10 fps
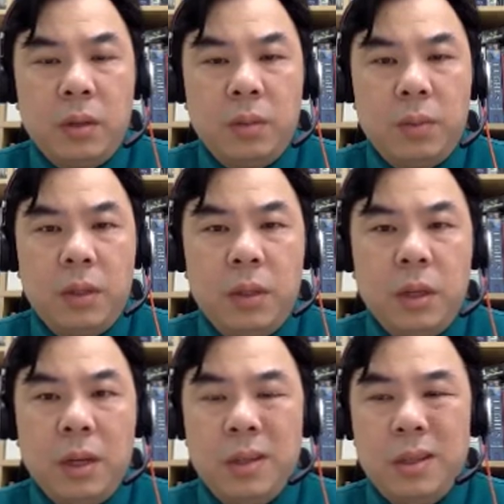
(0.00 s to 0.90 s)
of p
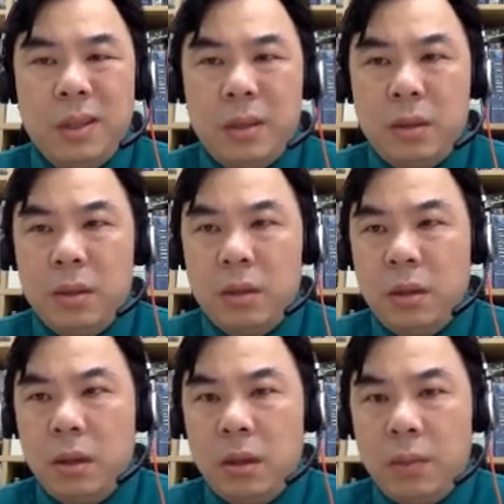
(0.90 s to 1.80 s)
other than
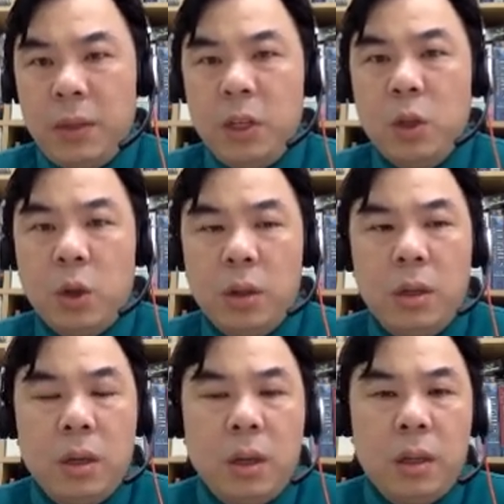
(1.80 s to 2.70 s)
p naught
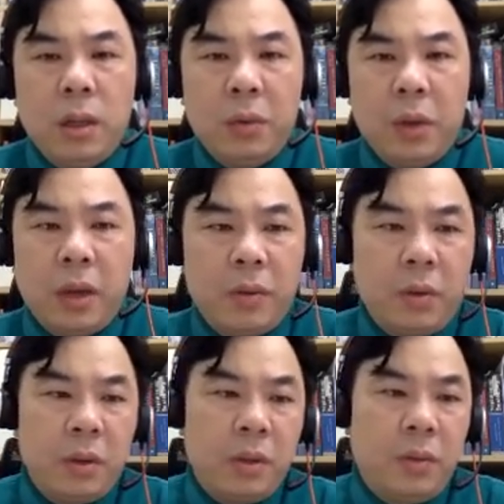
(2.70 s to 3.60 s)
that we have
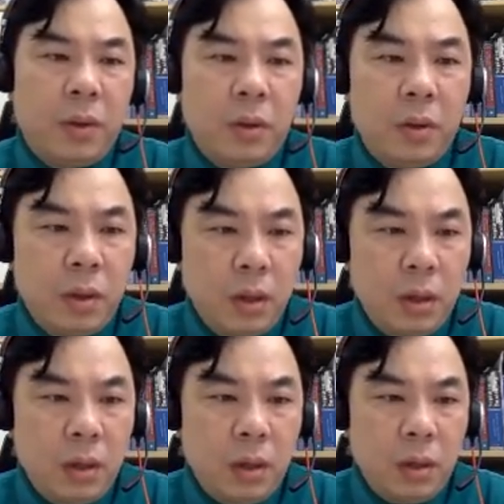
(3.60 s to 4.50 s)
already found.
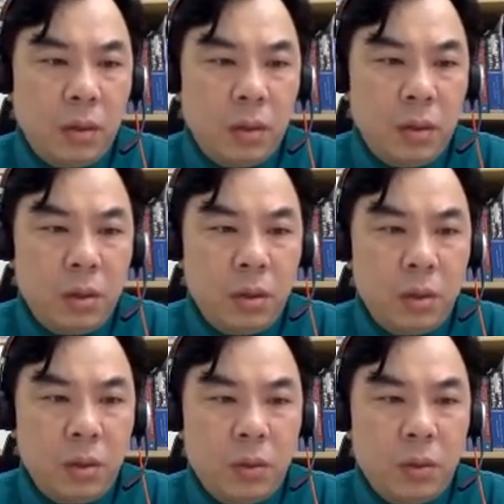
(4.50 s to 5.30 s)
Just to